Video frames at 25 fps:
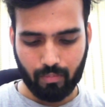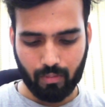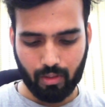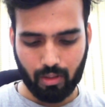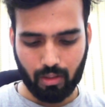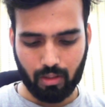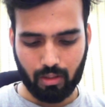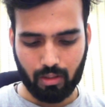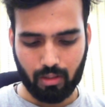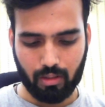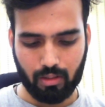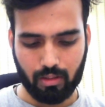
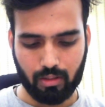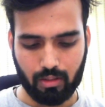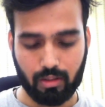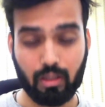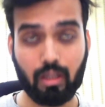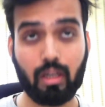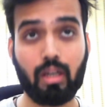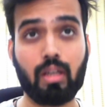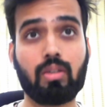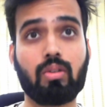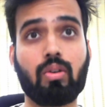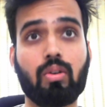
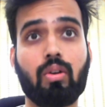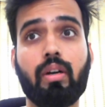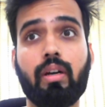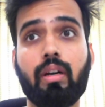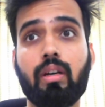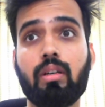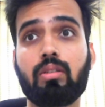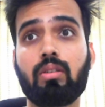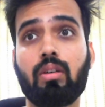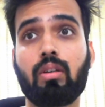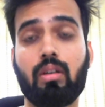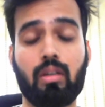Sir has
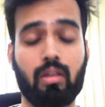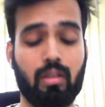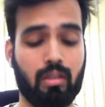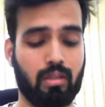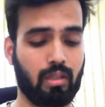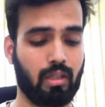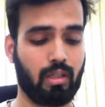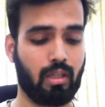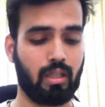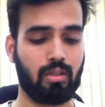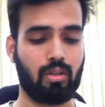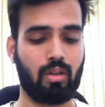
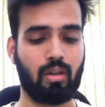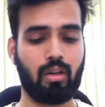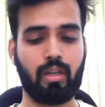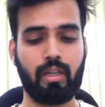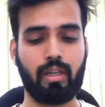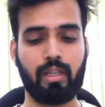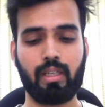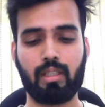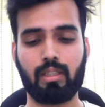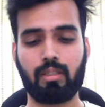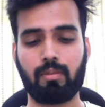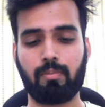
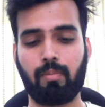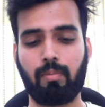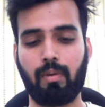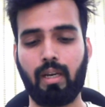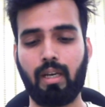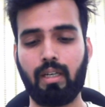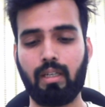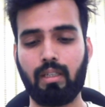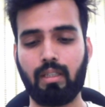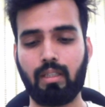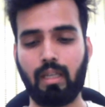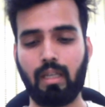already
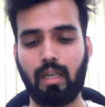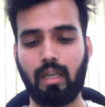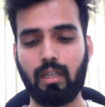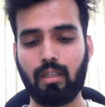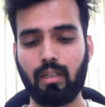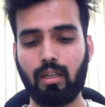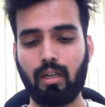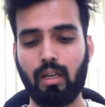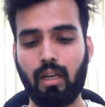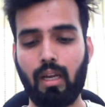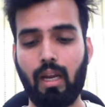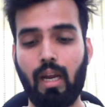explained
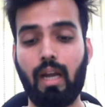that,